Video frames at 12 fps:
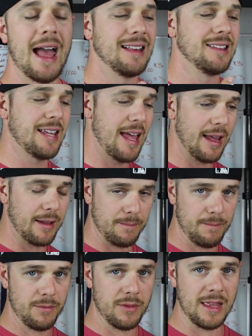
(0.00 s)
and
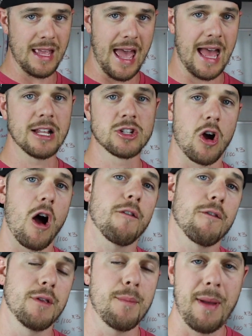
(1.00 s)
take the edge
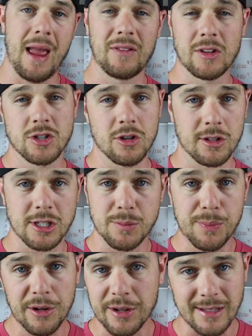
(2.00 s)
off of the pain that you're
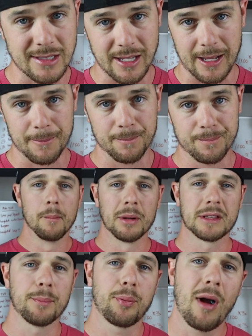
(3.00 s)
experiencing.
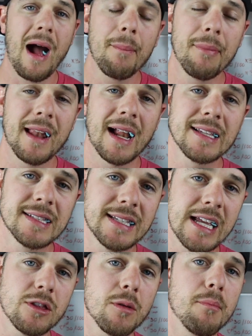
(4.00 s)
But the problem that I
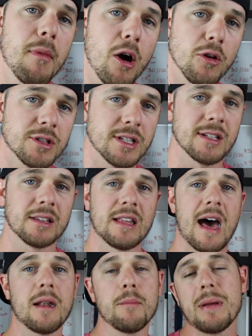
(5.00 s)
see the most is a
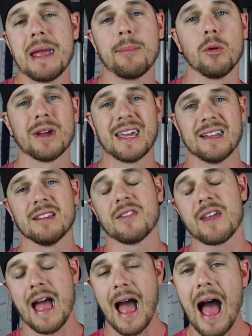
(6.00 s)
lot of people get
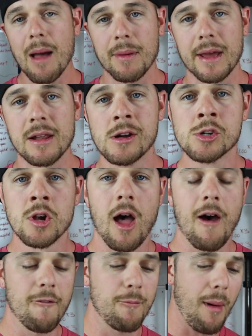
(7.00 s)
into the habit
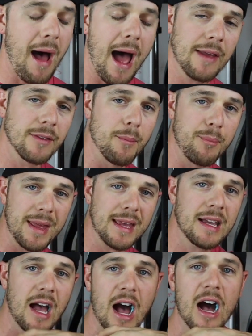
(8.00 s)
of buying the
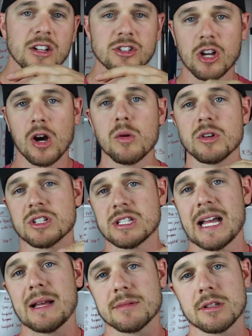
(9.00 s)
big Costco or
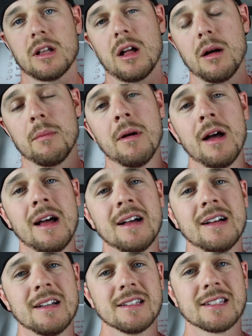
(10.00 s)
Sam's Club
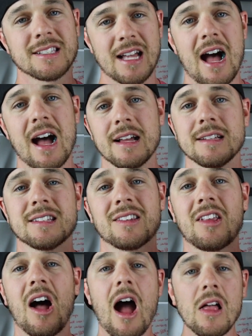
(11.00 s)
size
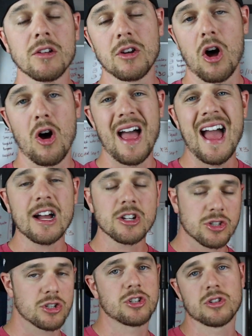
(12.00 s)
Tylenol
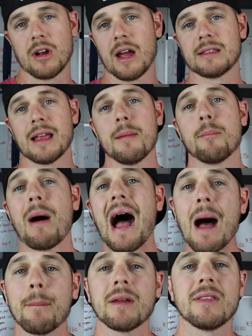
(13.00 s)
extra strength and
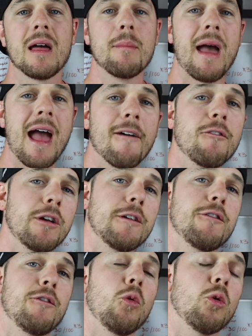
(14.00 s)
popping them every
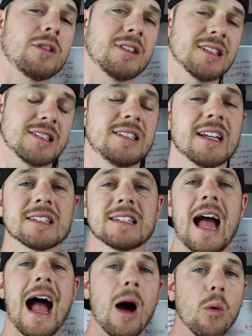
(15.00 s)
four to six
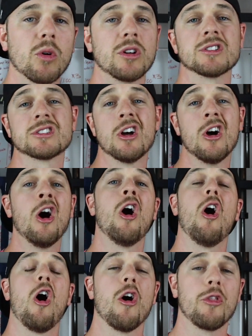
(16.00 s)
hours
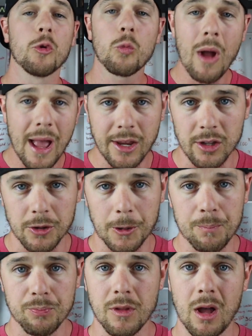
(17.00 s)
on the regular.